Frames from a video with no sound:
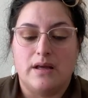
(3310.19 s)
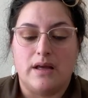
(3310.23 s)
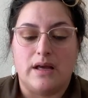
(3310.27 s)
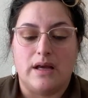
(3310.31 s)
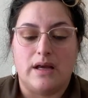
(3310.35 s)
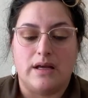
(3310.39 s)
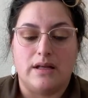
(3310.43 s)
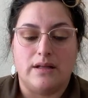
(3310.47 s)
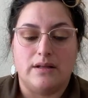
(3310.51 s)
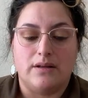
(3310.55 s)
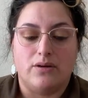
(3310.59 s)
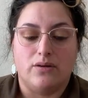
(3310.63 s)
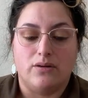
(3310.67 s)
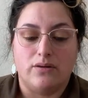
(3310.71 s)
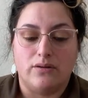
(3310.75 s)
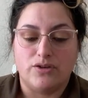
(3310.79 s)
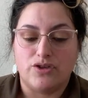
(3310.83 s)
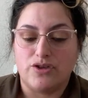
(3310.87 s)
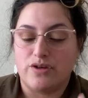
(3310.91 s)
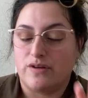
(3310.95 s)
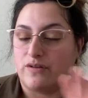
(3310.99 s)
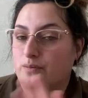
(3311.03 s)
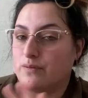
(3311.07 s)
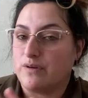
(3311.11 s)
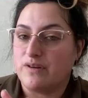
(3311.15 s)
and they'll
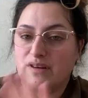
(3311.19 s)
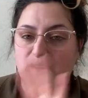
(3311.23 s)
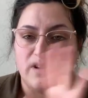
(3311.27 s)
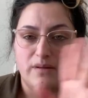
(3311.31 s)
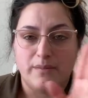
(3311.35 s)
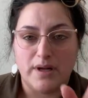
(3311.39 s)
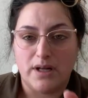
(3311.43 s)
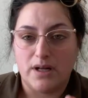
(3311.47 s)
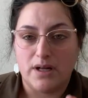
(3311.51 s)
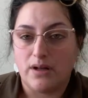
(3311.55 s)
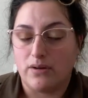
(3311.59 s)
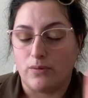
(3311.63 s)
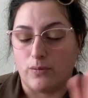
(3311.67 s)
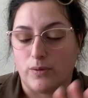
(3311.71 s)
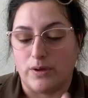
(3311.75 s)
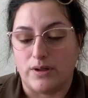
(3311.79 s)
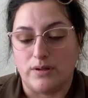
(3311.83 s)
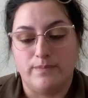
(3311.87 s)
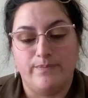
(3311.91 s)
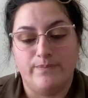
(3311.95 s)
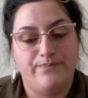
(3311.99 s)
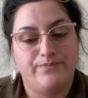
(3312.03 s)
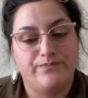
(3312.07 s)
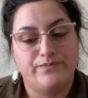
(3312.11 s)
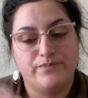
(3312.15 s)
just resend me another one.
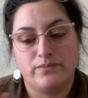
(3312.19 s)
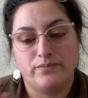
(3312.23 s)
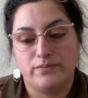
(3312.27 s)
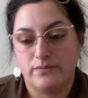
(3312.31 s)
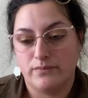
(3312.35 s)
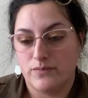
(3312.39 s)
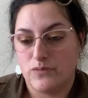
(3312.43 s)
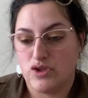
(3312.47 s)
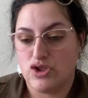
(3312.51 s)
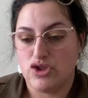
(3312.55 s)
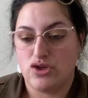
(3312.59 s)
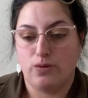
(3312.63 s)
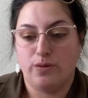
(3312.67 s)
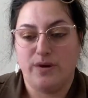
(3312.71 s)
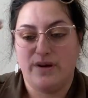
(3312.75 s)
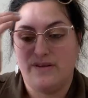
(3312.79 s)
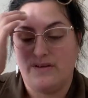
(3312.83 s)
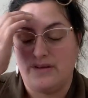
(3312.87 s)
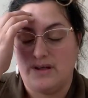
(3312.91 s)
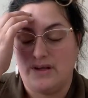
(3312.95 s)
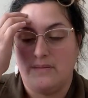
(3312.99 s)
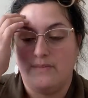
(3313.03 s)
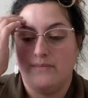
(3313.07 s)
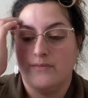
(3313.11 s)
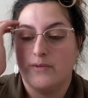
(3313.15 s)
Too
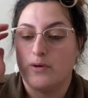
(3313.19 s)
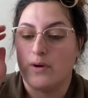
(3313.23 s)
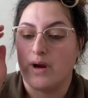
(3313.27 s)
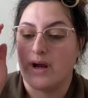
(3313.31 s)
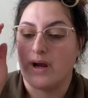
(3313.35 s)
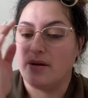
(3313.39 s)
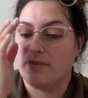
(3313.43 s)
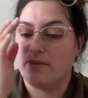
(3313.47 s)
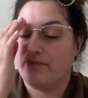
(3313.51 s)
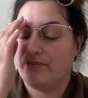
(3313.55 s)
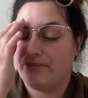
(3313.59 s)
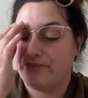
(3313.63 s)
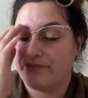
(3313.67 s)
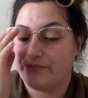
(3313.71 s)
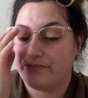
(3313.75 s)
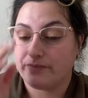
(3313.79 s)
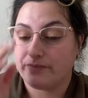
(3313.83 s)
easy, right?